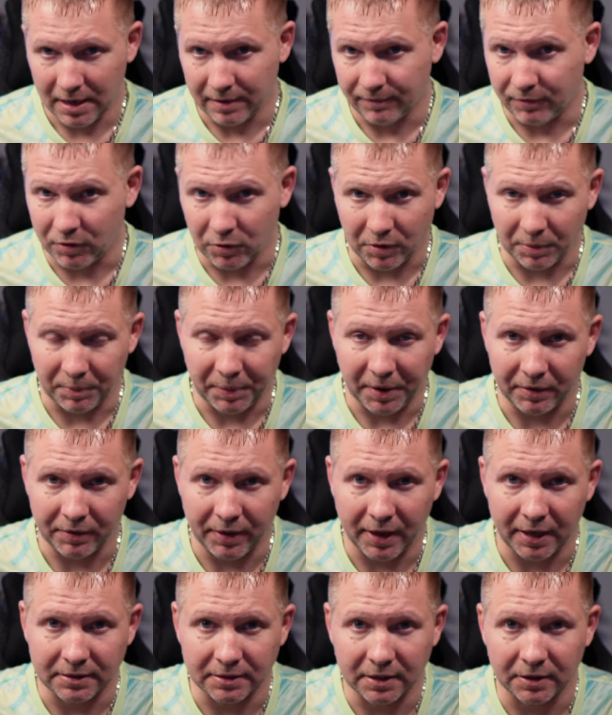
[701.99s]
If you compare
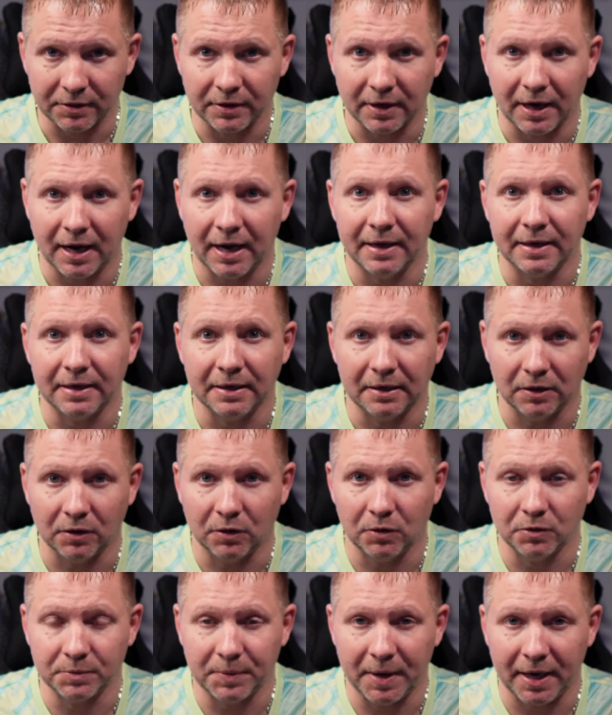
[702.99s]
that to other high-end
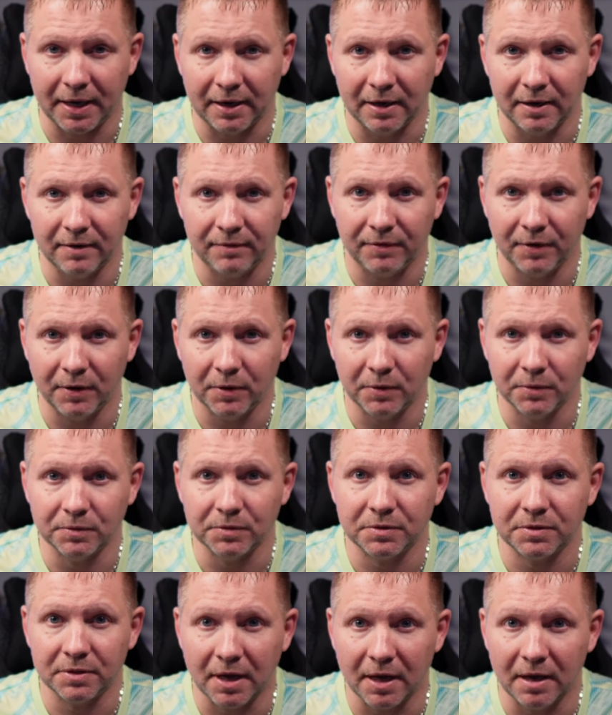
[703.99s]
closed back
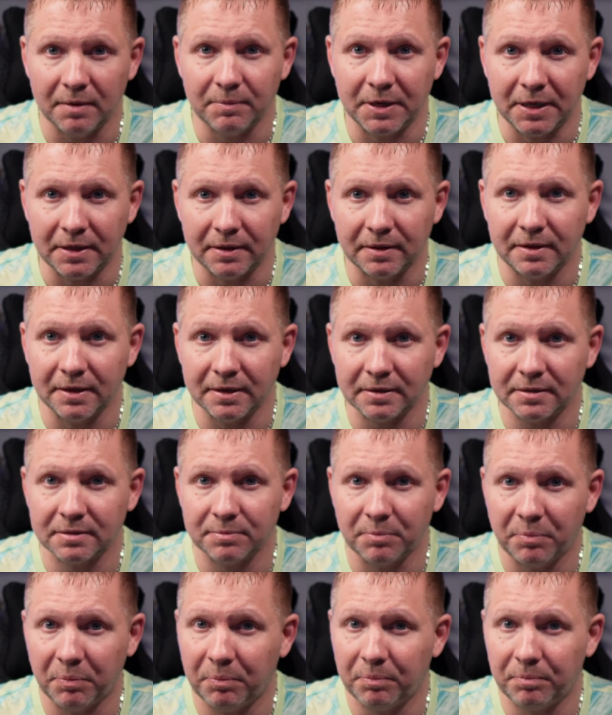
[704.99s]
headphones, I mean, this
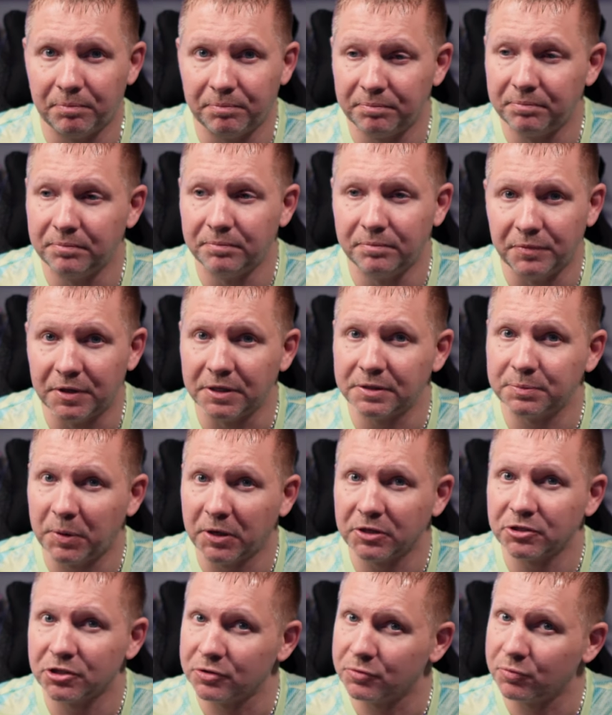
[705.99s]

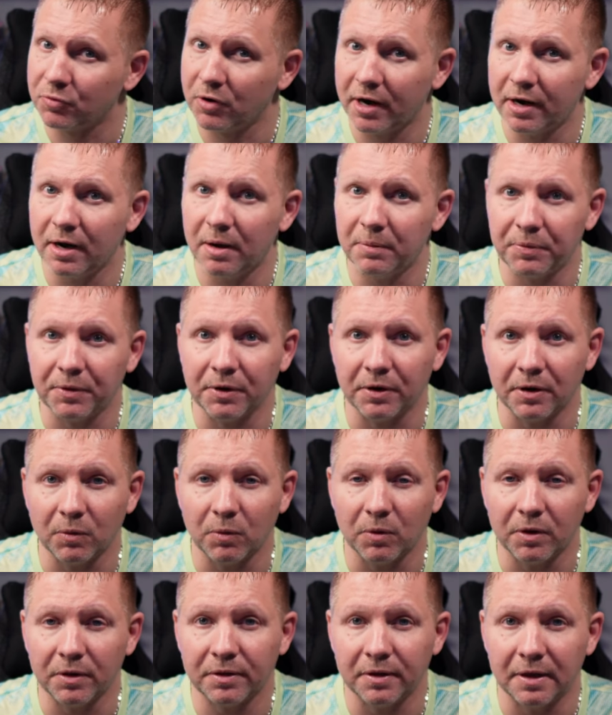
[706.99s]
punches right up there
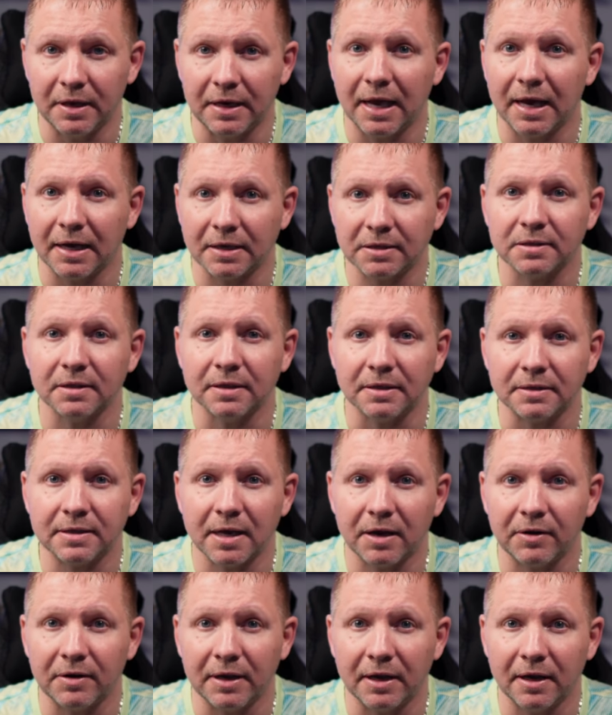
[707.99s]
with an excellent
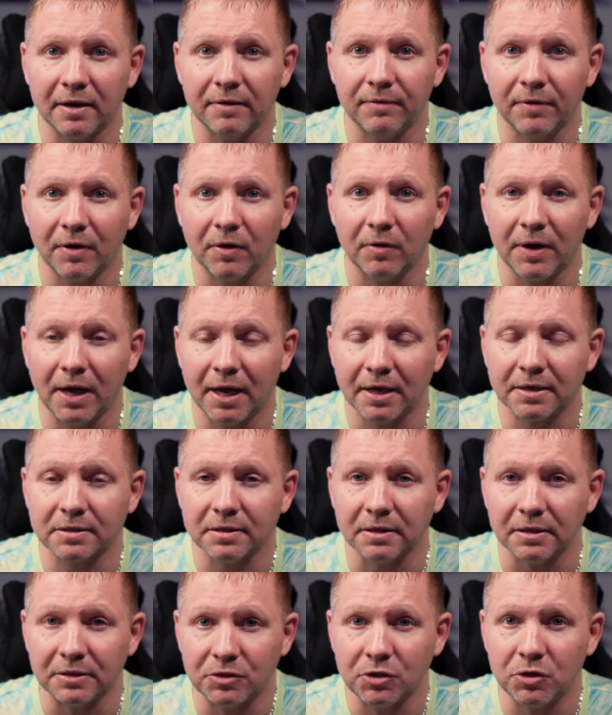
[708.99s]
sounding headphone,
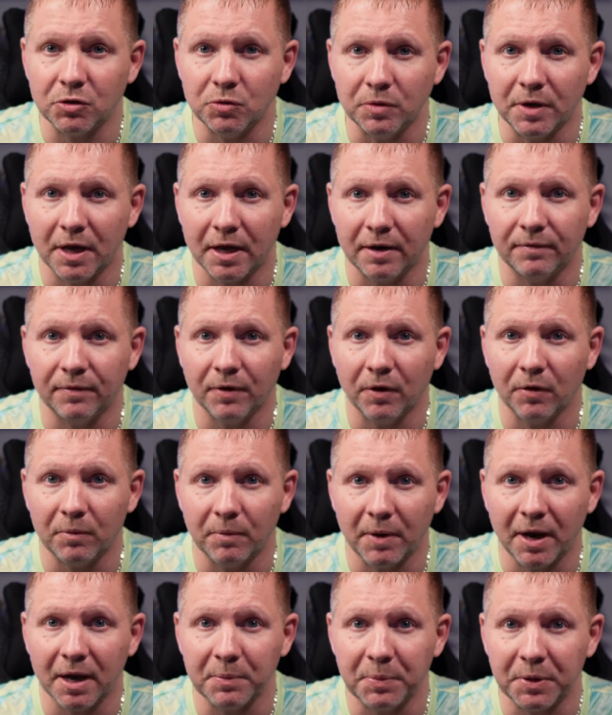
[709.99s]
excellent tuned headphone, in
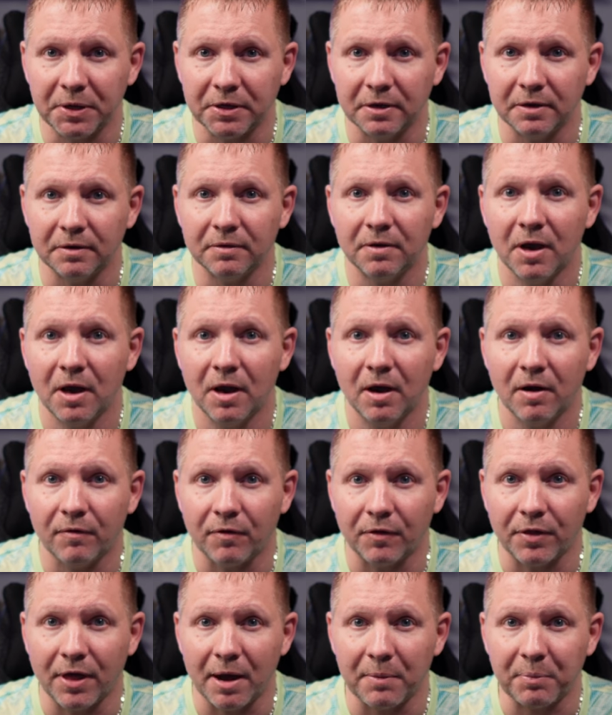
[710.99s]
my opinion,
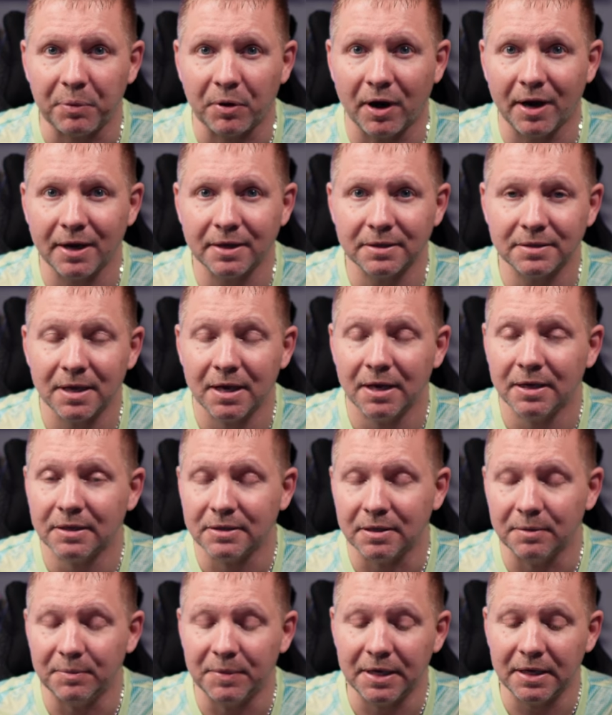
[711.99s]
for that price.
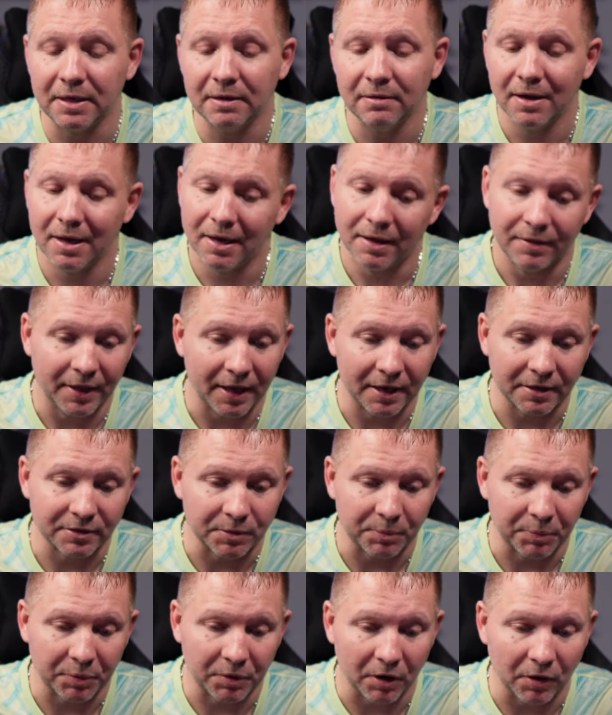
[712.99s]
To me, that is
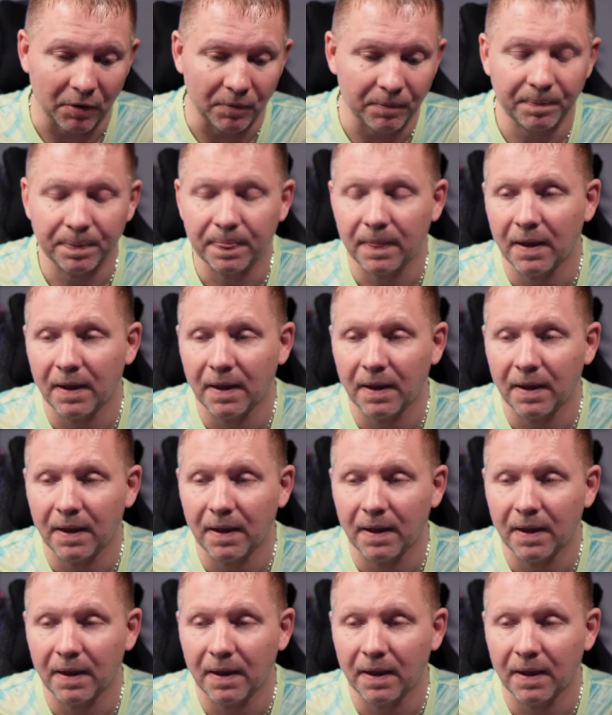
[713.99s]
a pro.